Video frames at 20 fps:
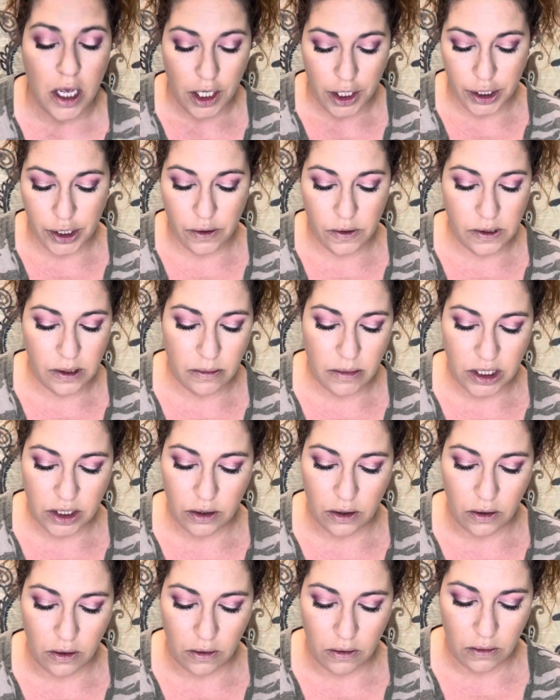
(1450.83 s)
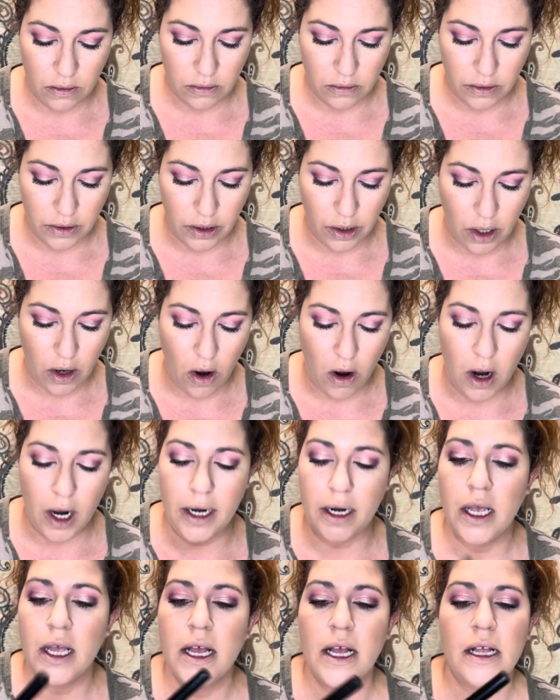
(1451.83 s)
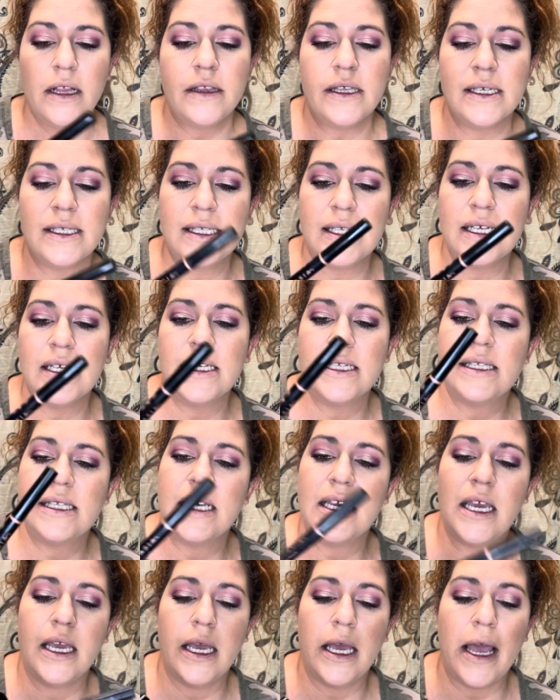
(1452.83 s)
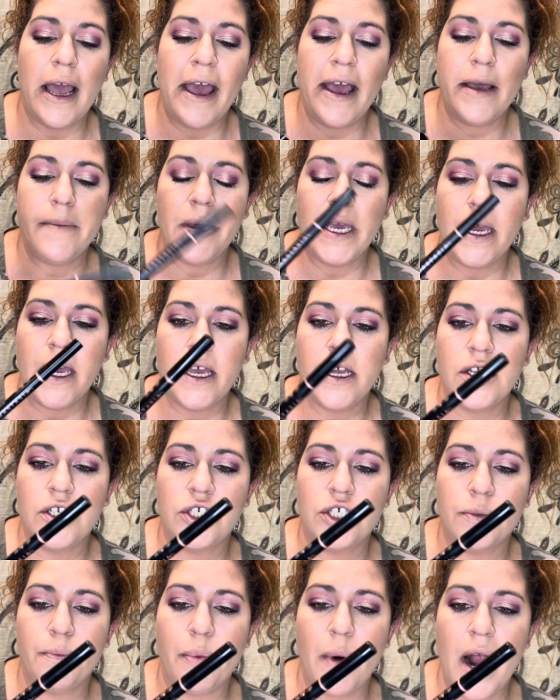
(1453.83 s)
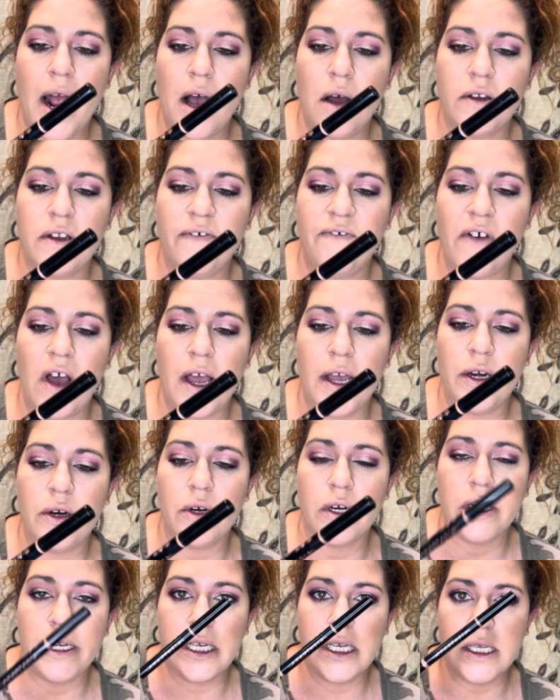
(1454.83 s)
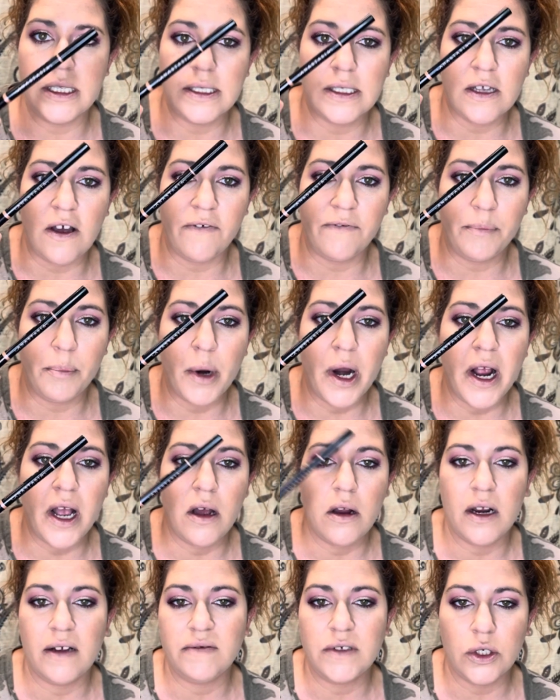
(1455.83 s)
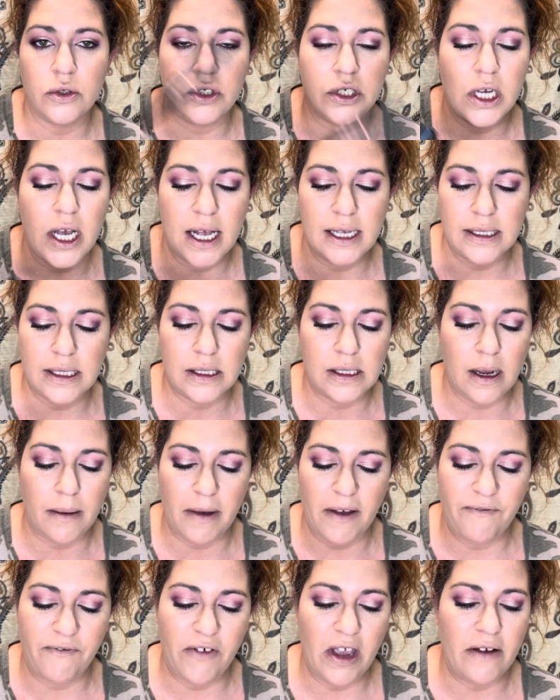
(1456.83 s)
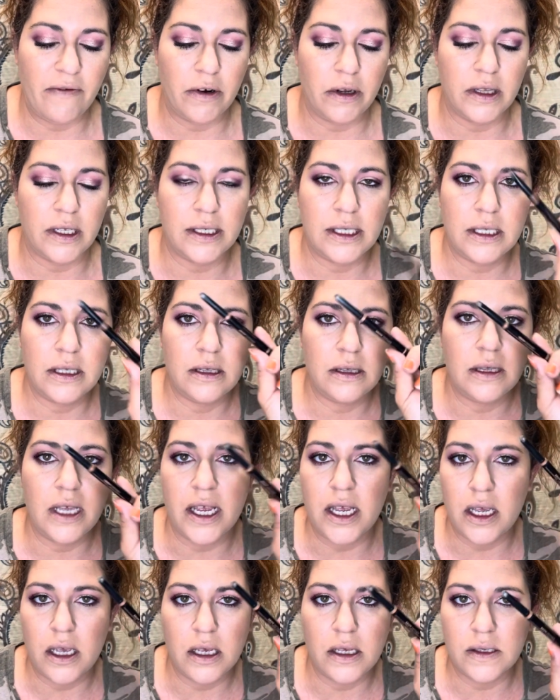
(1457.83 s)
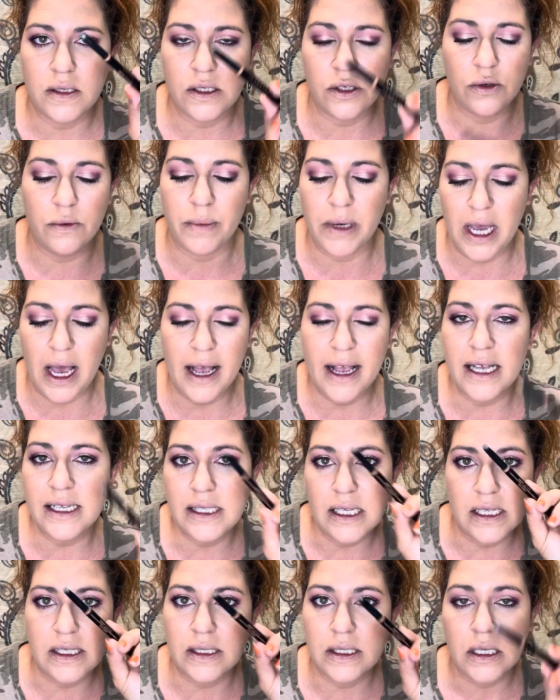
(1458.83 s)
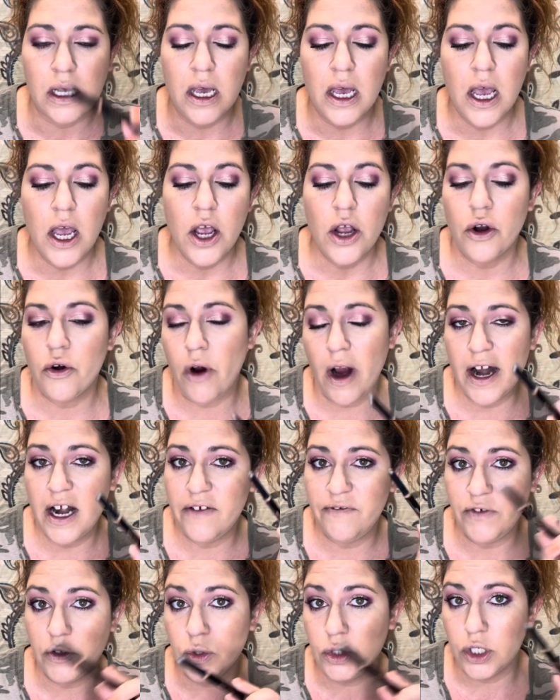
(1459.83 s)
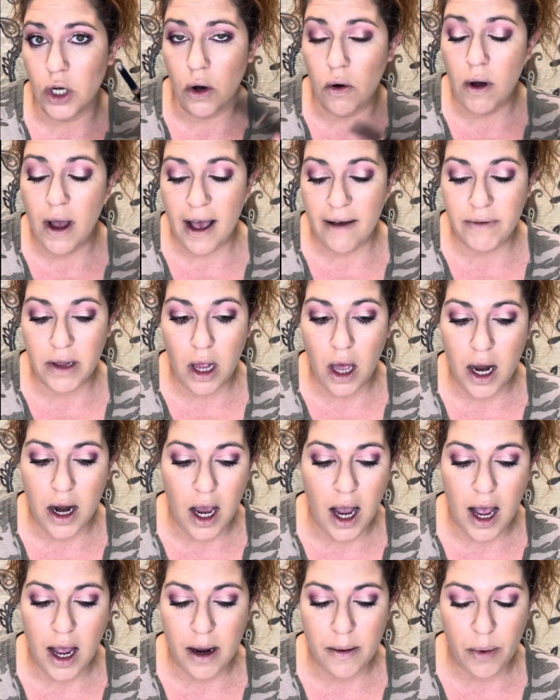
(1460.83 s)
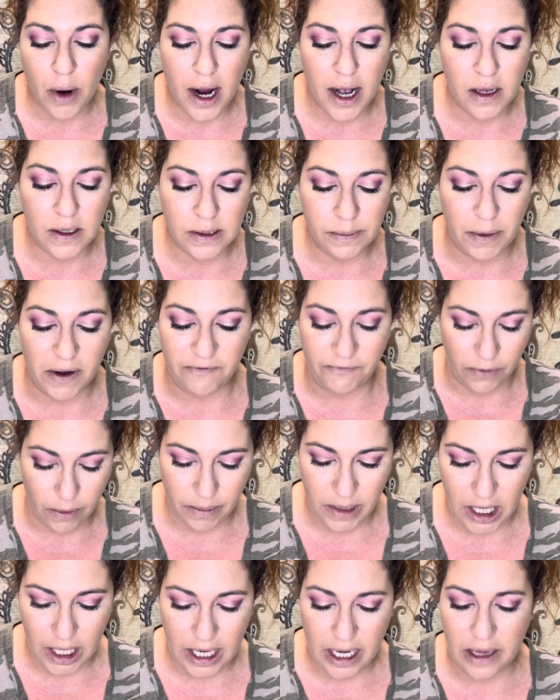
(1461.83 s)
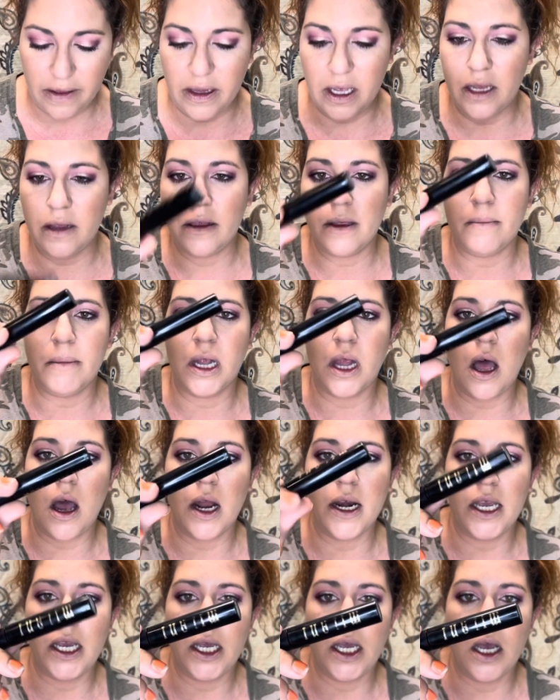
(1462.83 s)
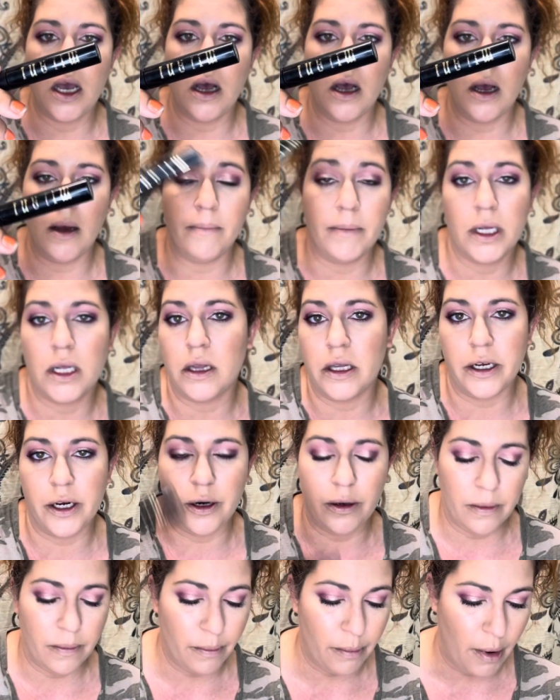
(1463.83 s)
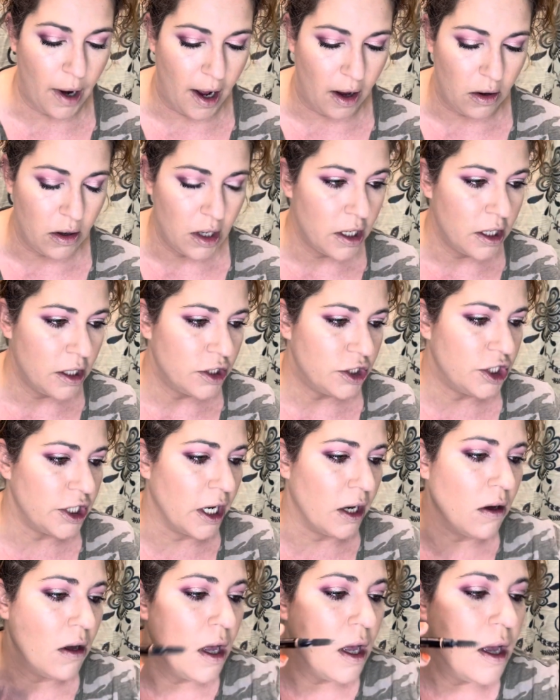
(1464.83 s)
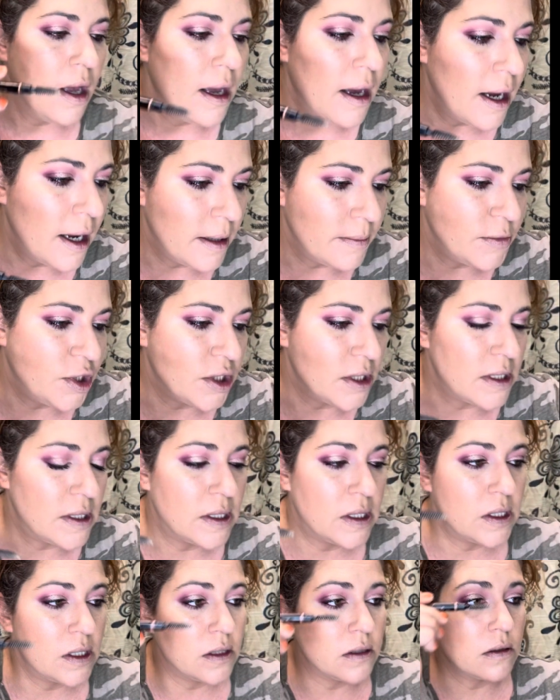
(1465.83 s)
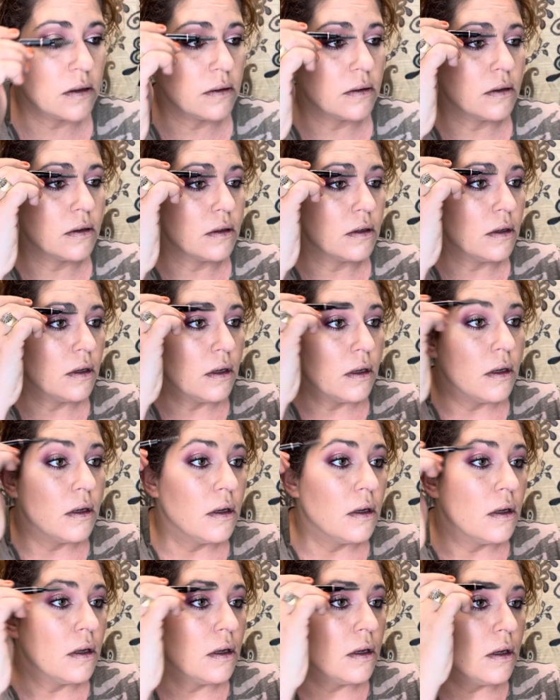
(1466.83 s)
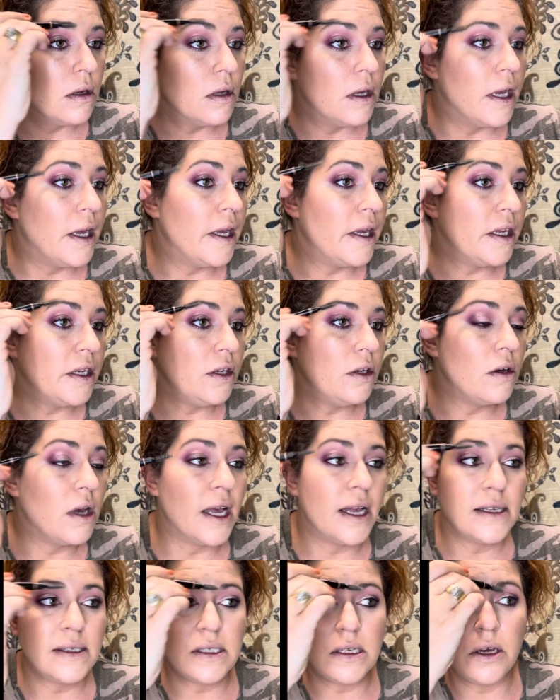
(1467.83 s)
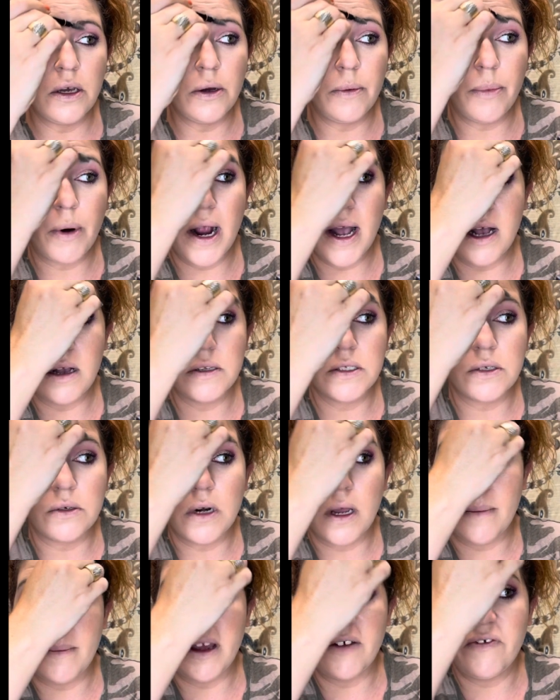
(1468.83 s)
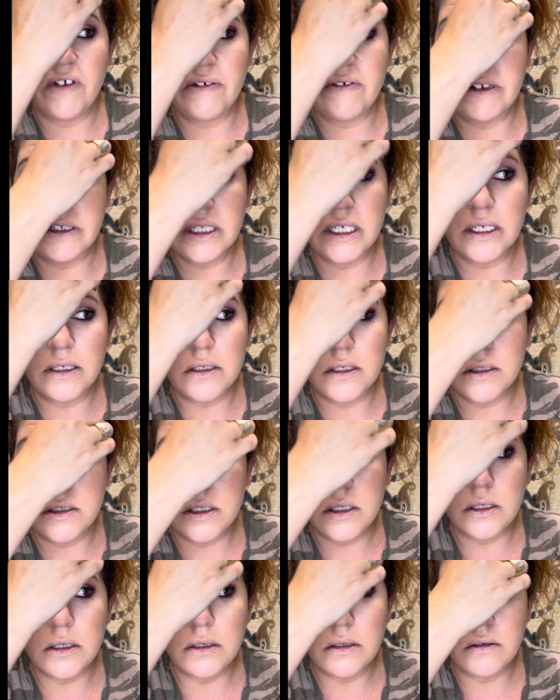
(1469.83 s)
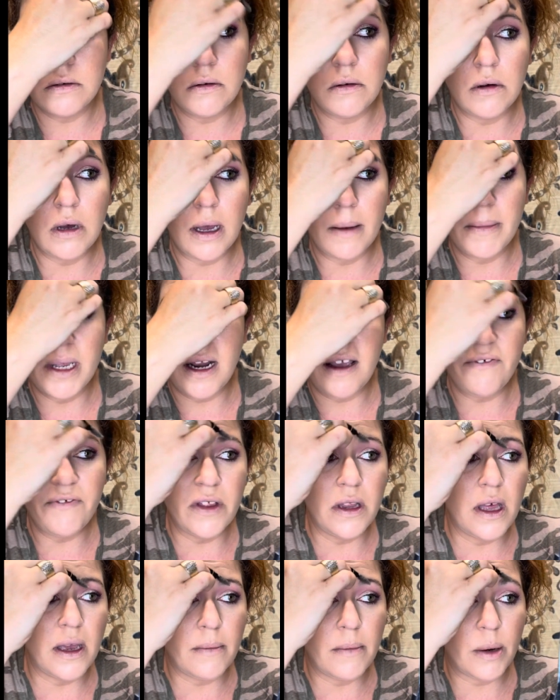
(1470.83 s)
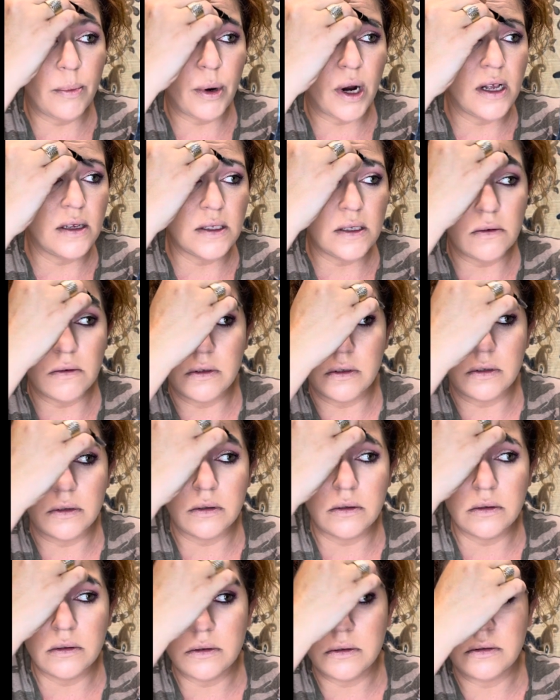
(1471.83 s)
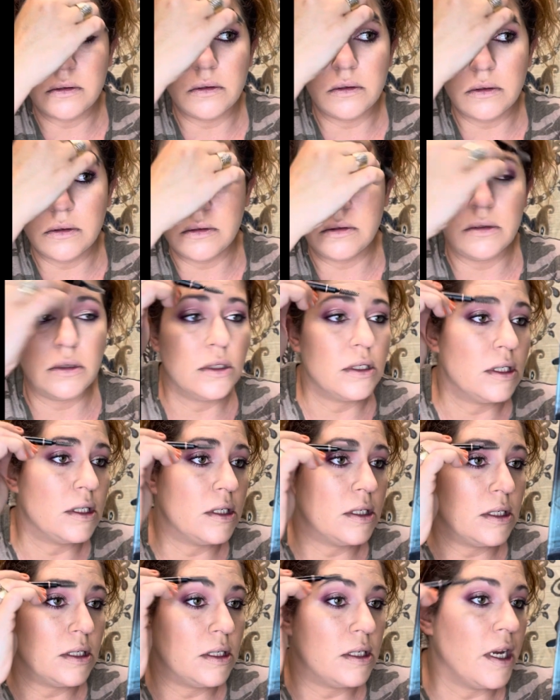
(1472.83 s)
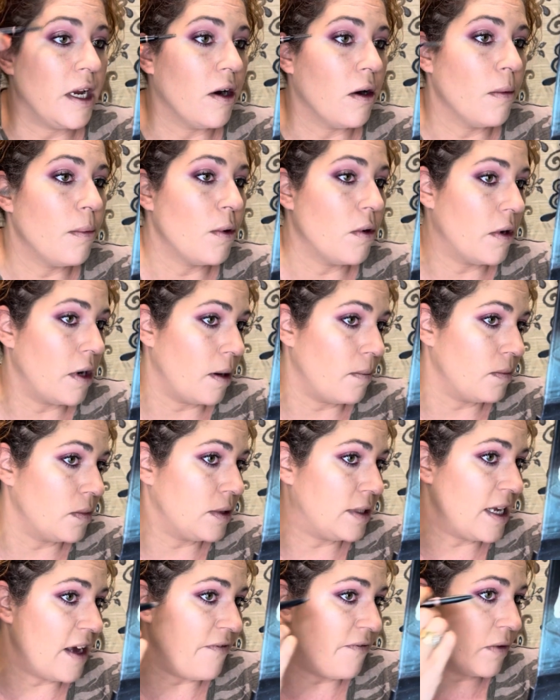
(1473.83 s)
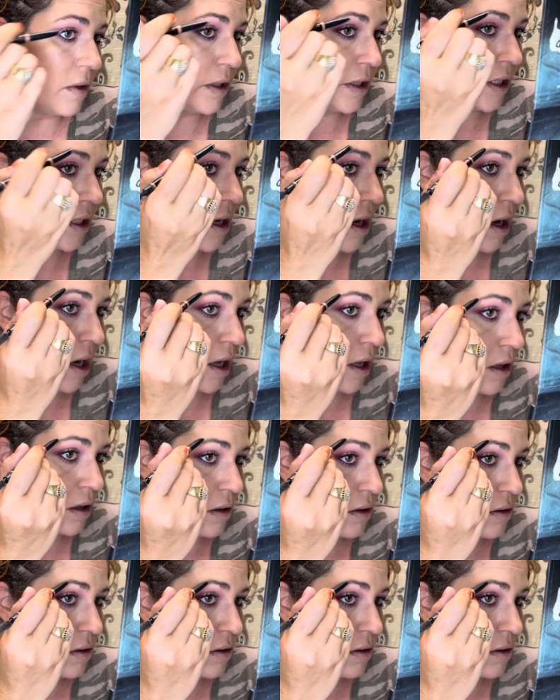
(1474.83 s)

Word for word: use them until they're gone. This is the ABH Brow Definer in Soft Brown. I've told you guys it's not my favorite. The thing is too big. I guess it's great if you don't have a lot of eyebrows, but for me, and then the Milani um, Clear Brow gel. I'm just, and you guys know brows are not my favorite thing to do. I mean, I feel like my brows don't look terrible and I'm definitely not